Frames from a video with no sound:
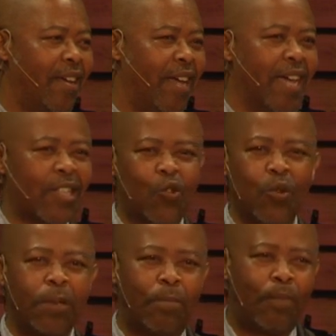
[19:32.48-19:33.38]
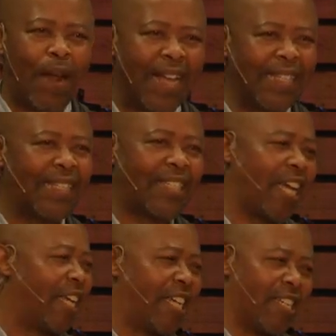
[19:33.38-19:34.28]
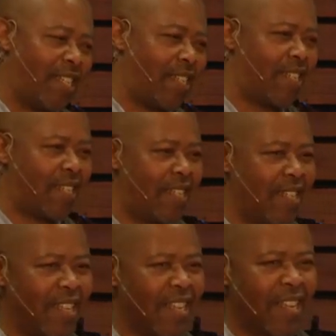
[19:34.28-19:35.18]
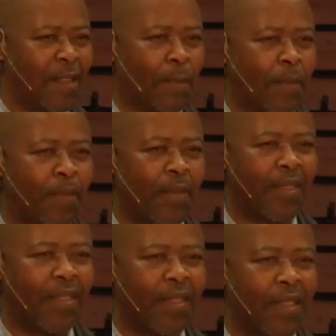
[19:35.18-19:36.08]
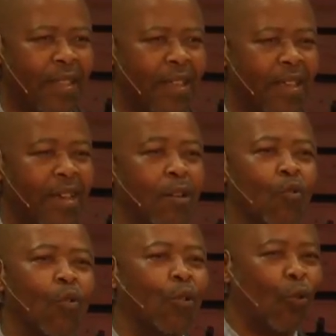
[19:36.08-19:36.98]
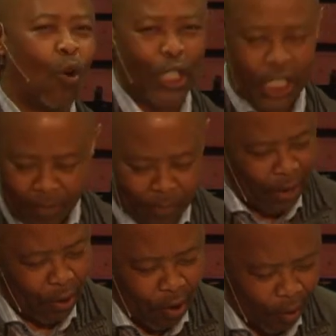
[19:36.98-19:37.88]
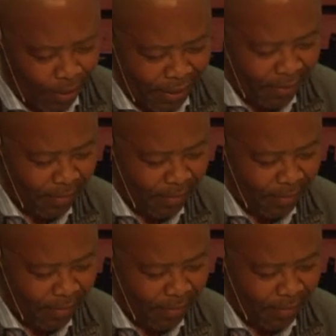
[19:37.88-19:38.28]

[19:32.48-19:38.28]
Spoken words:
as we plant churches, we will worship the Lord.